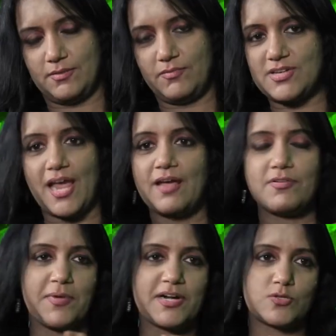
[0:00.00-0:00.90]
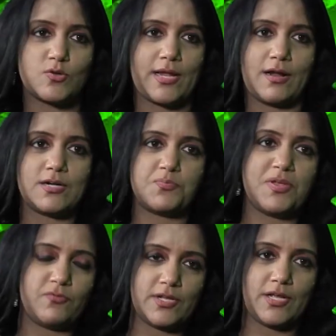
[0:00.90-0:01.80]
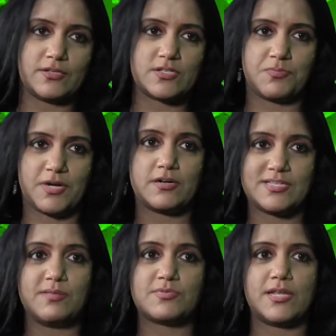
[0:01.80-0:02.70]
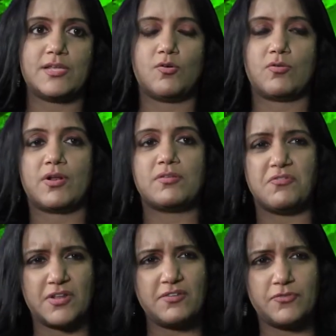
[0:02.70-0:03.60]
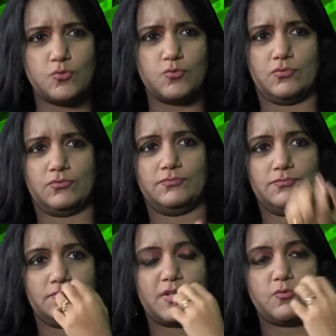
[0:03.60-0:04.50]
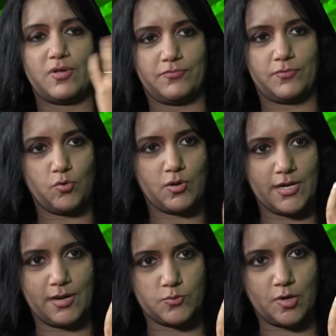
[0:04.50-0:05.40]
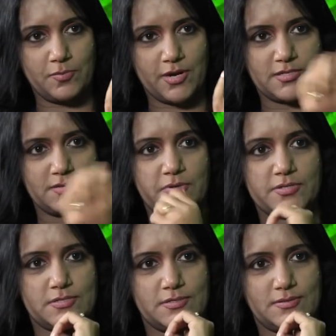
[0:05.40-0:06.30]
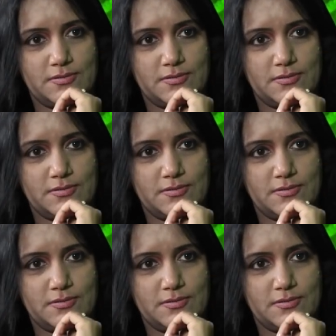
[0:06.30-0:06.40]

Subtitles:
which I haven't met, so I can't speak for the others. But it seems like you're one of the very few that would have totally absorbed her as a person.